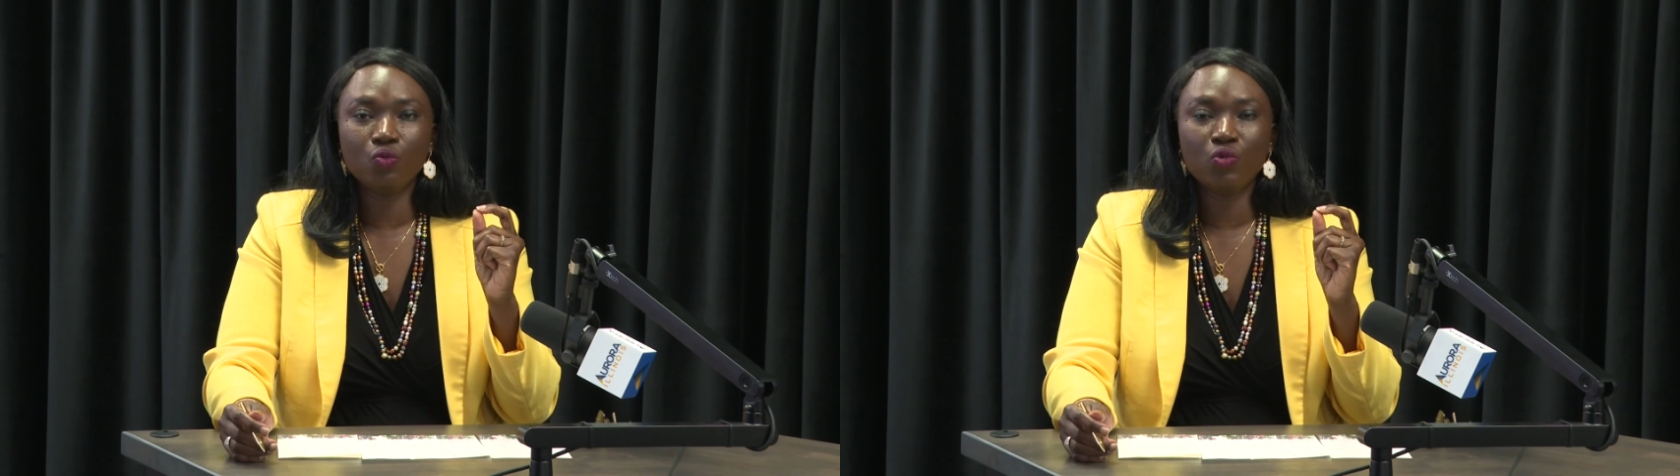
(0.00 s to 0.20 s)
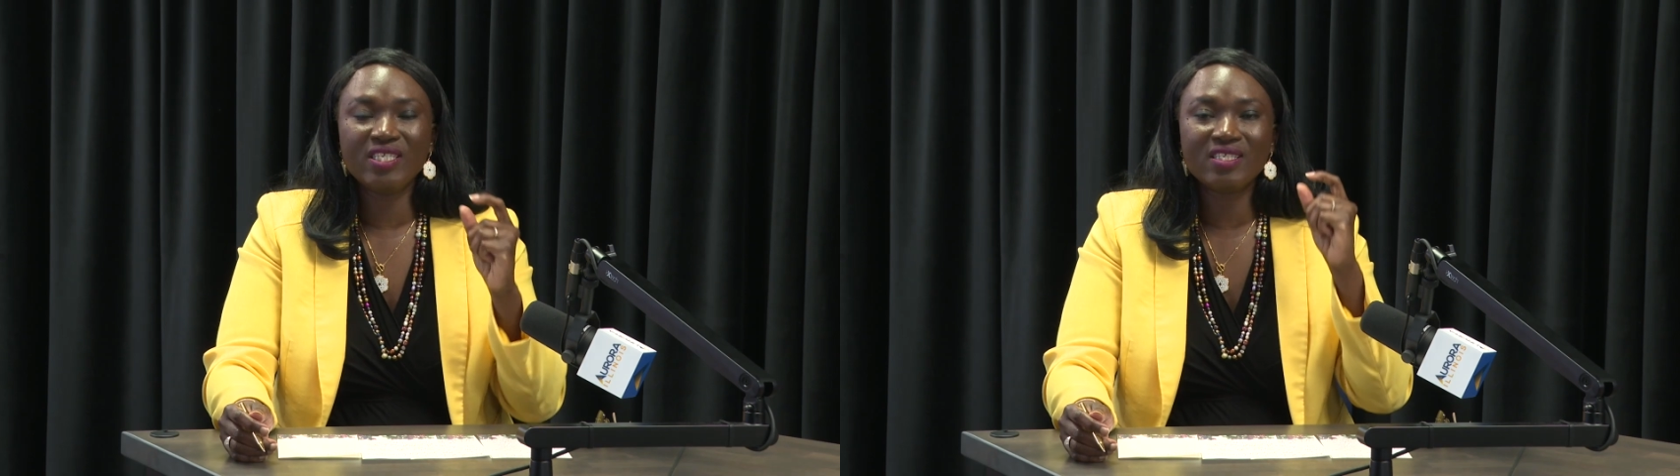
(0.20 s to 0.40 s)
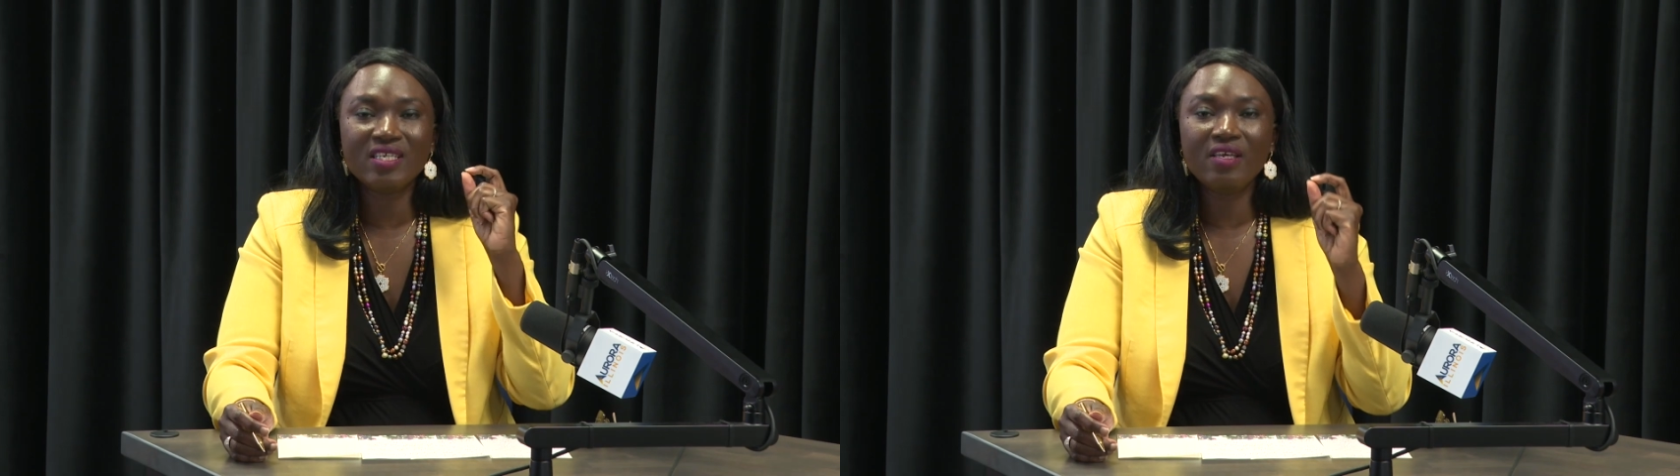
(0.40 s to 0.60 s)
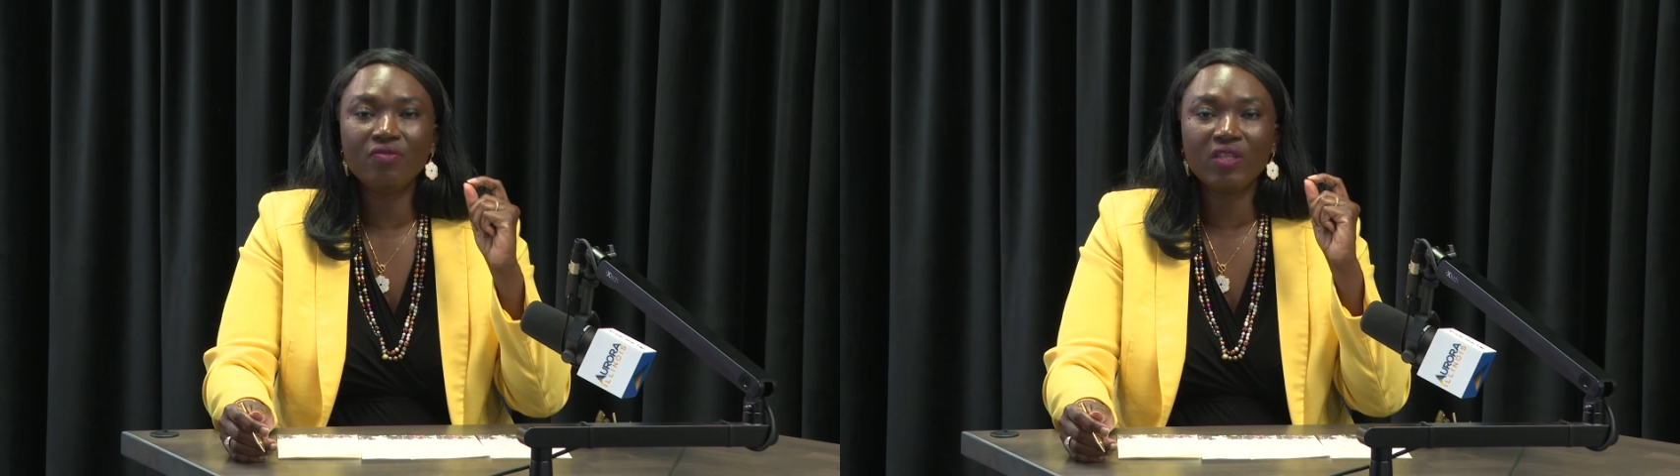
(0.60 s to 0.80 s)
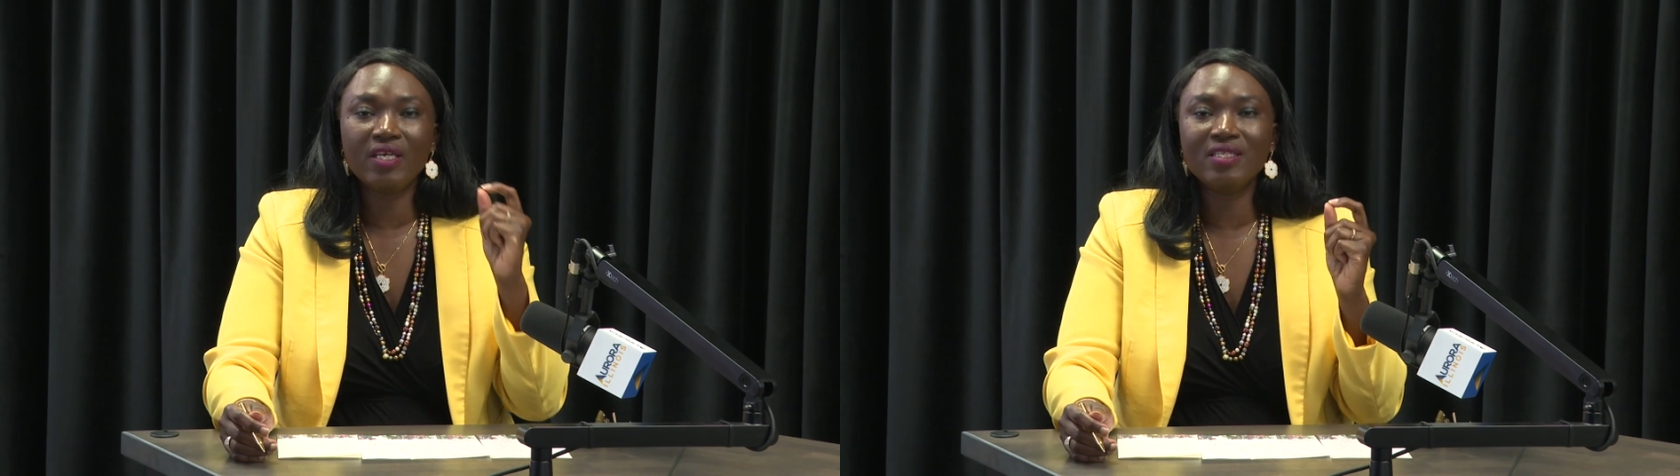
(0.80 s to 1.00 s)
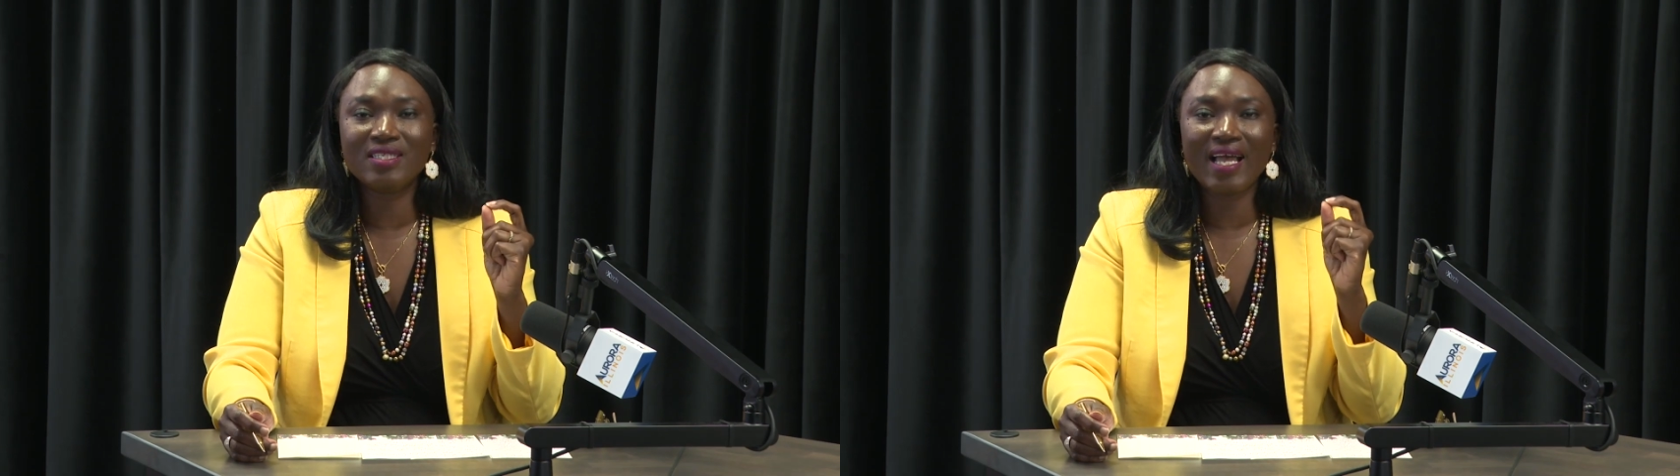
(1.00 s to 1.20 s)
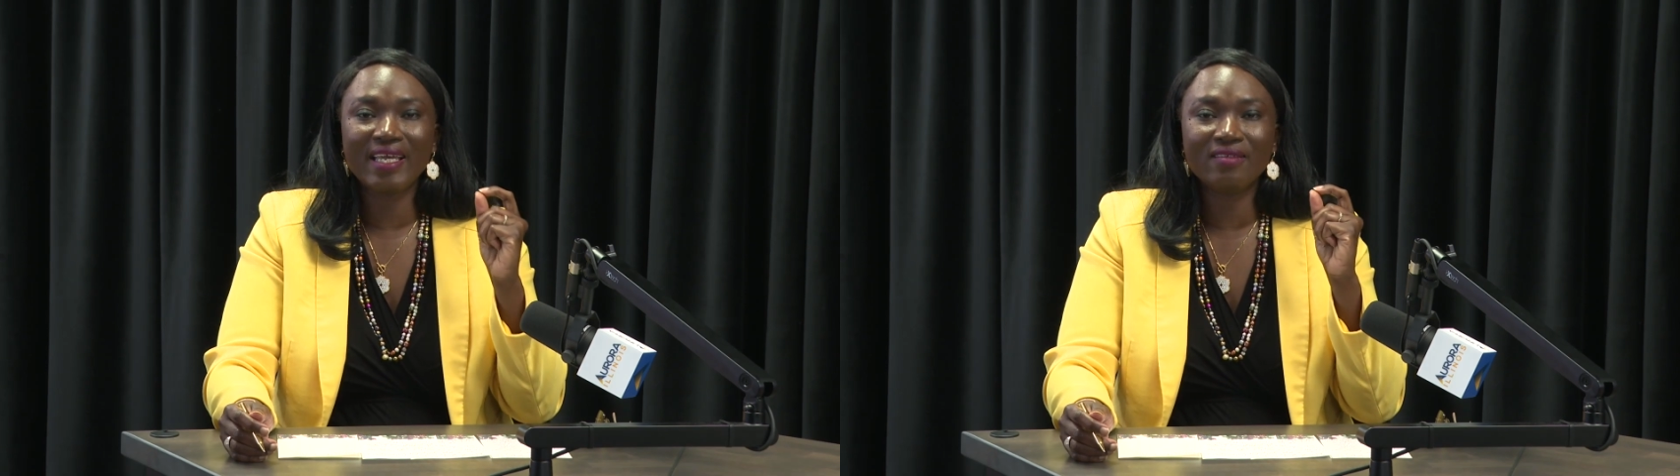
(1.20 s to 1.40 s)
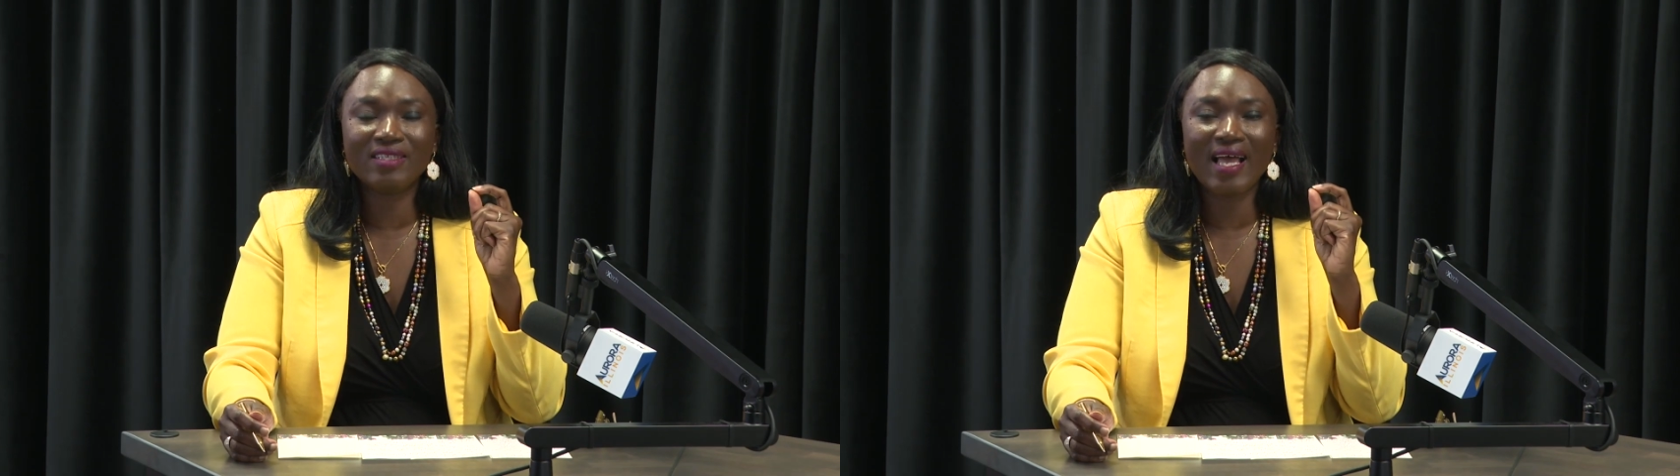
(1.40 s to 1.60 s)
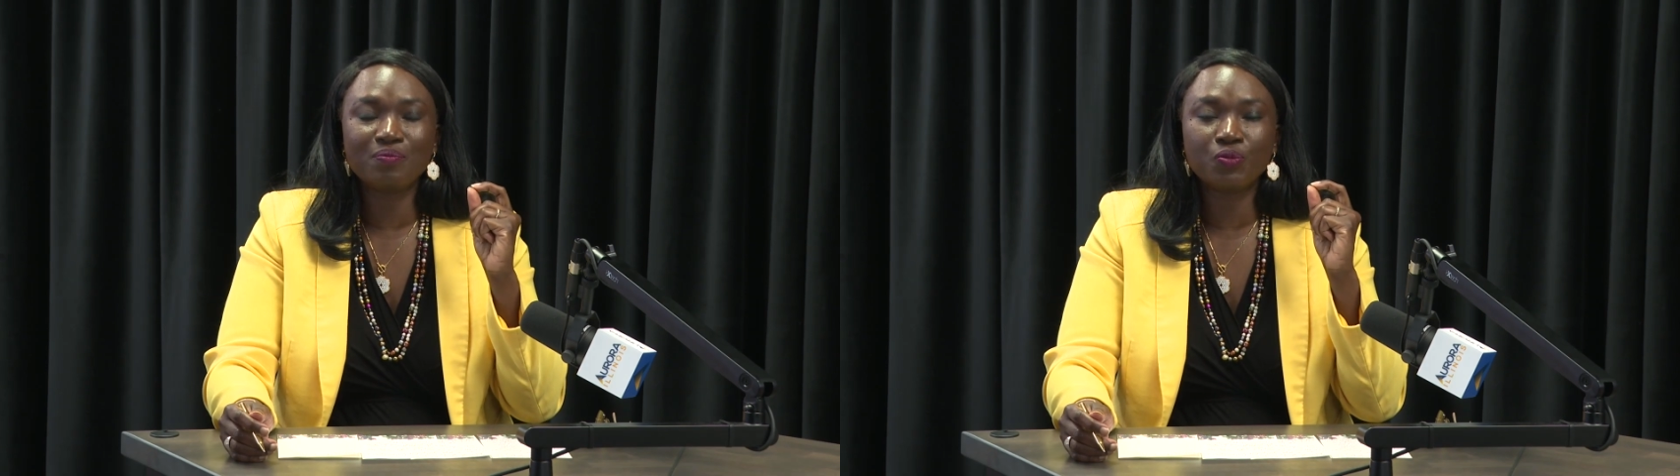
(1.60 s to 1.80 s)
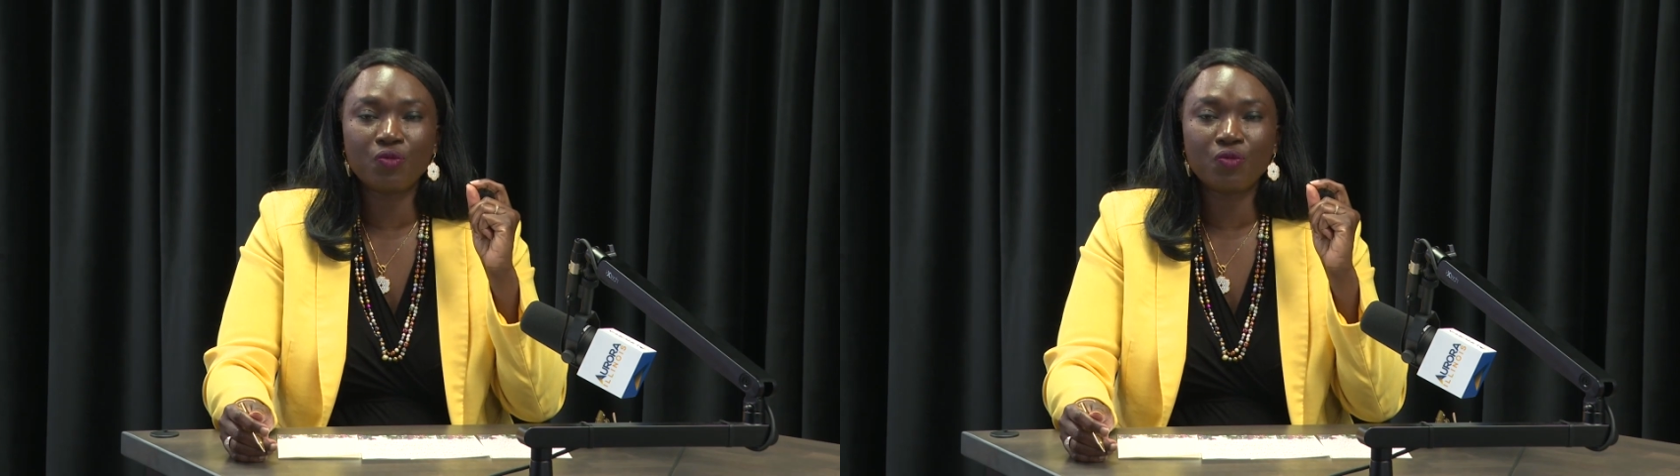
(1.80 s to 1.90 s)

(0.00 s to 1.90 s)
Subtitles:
we see things that